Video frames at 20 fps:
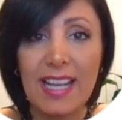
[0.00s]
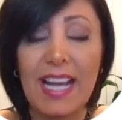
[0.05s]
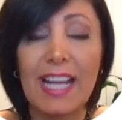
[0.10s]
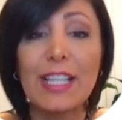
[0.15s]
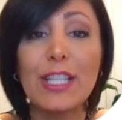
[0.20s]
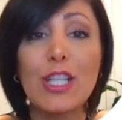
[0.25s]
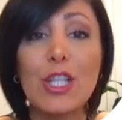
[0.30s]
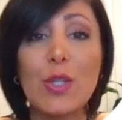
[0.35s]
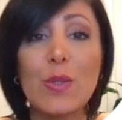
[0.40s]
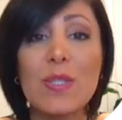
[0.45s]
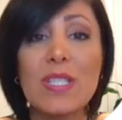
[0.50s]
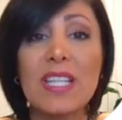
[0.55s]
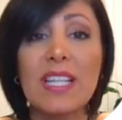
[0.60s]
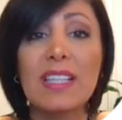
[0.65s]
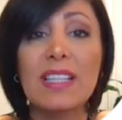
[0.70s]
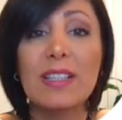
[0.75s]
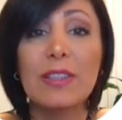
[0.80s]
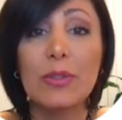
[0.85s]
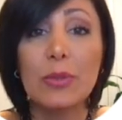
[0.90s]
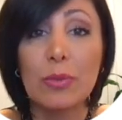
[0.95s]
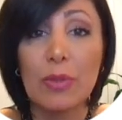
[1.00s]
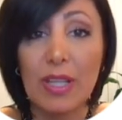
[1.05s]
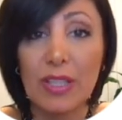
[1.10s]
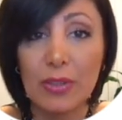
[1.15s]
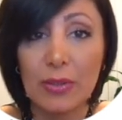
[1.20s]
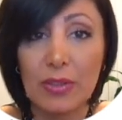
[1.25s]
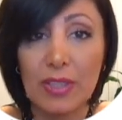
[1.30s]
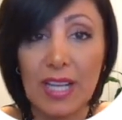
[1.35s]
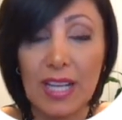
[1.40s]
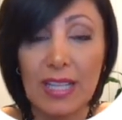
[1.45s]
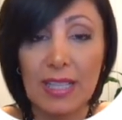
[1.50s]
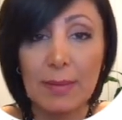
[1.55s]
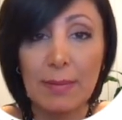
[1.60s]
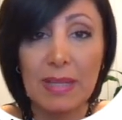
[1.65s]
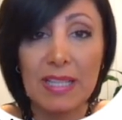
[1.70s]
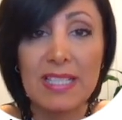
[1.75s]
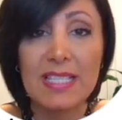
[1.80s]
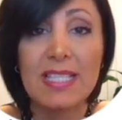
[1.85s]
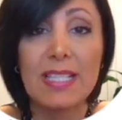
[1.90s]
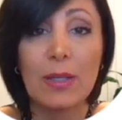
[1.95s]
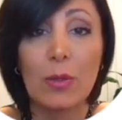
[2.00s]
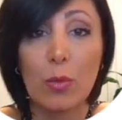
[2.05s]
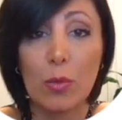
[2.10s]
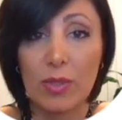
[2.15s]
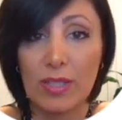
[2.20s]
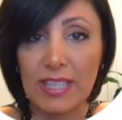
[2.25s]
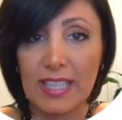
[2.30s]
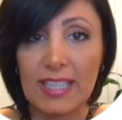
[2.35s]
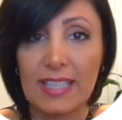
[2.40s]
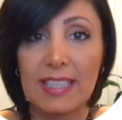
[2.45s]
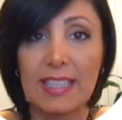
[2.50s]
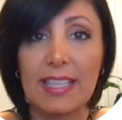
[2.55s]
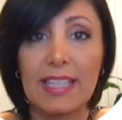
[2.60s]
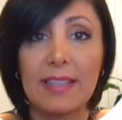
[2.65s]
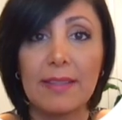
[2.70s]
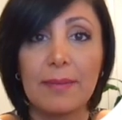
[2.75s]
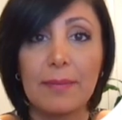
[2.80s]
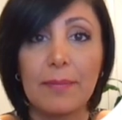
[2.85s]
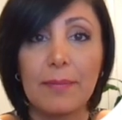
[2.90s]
and using the directory elements accordingly.